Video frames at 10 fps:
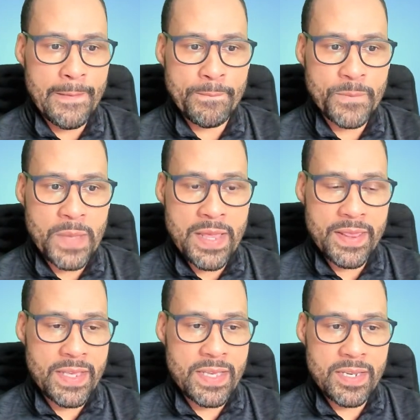And
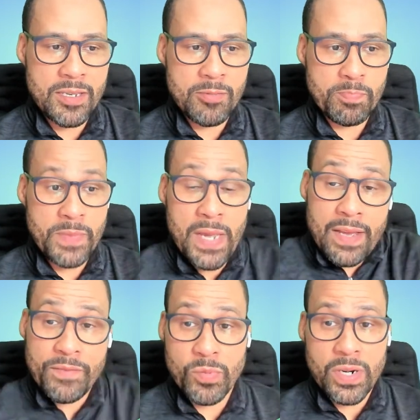then yeah,
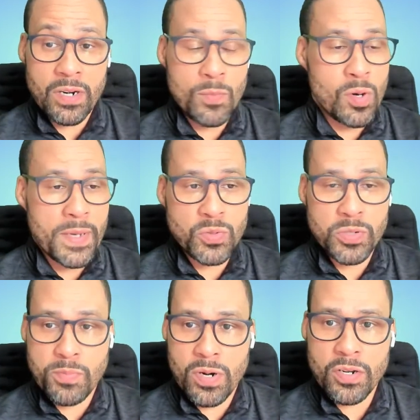if you want to learn more about
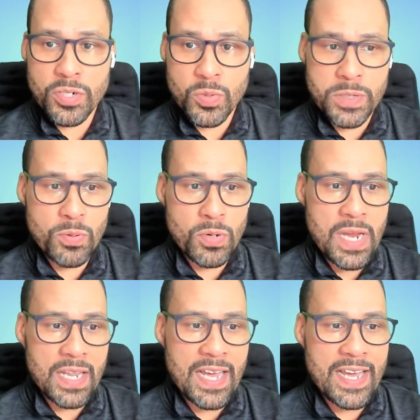Switchboard, go to
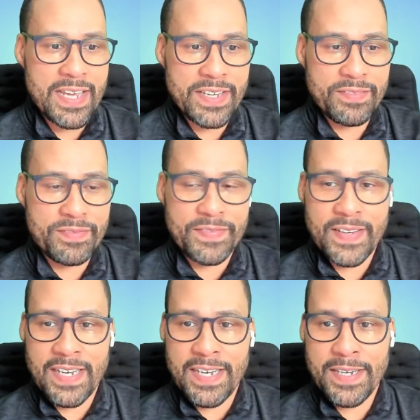switchboard.live,
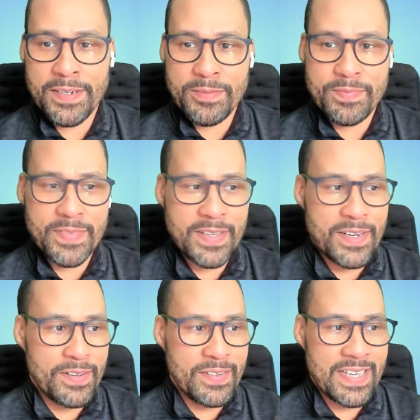
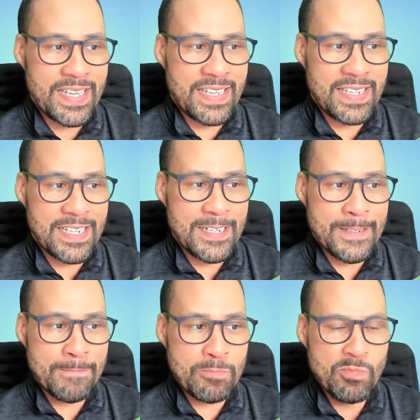
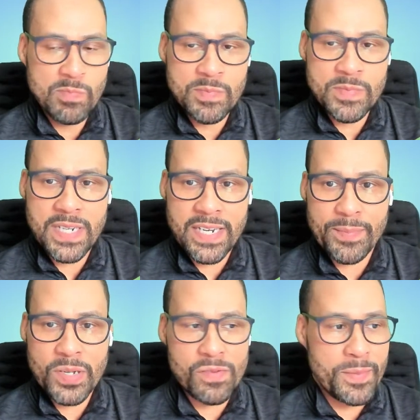and sign up and
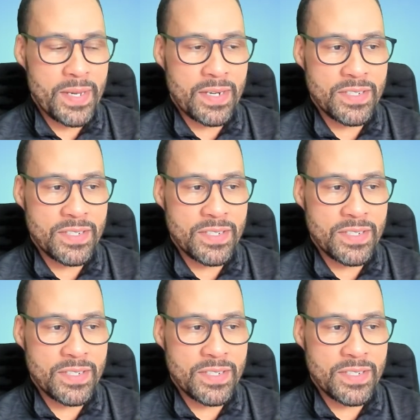go from there.